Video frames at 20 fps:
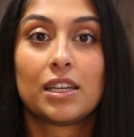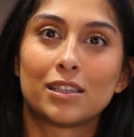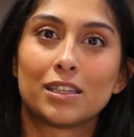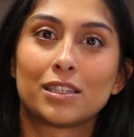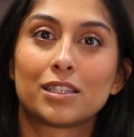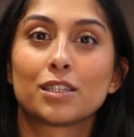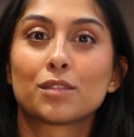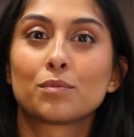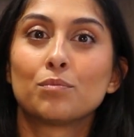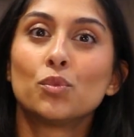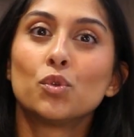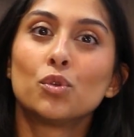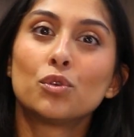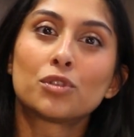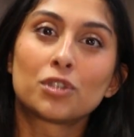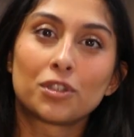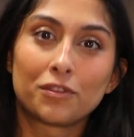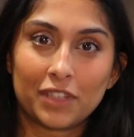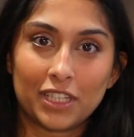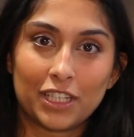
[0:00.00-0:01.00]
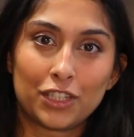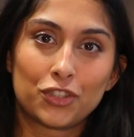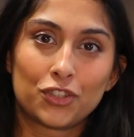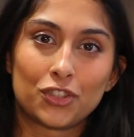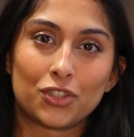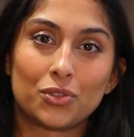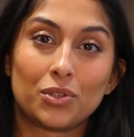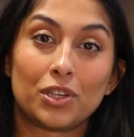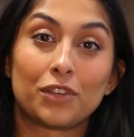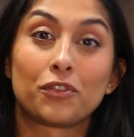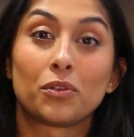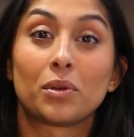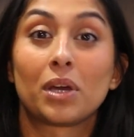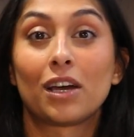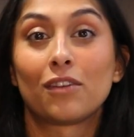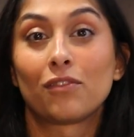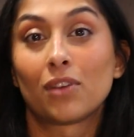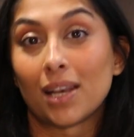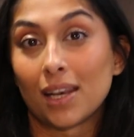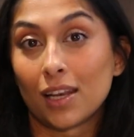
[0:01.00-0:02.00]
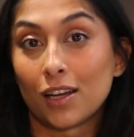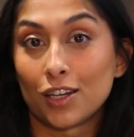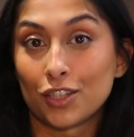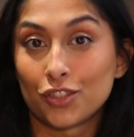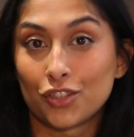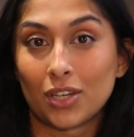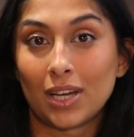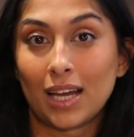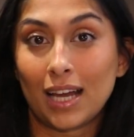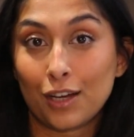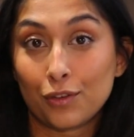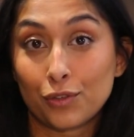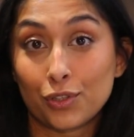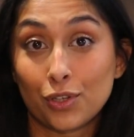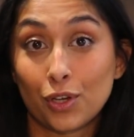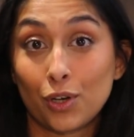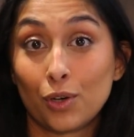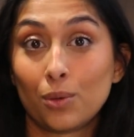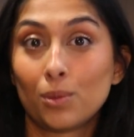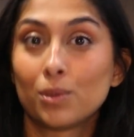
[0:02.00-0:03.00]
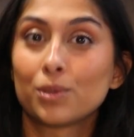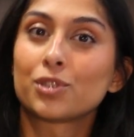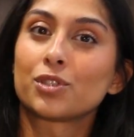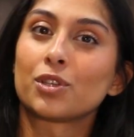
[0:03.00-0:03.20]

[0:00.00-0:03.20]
This is more of an issue if you have a larger household.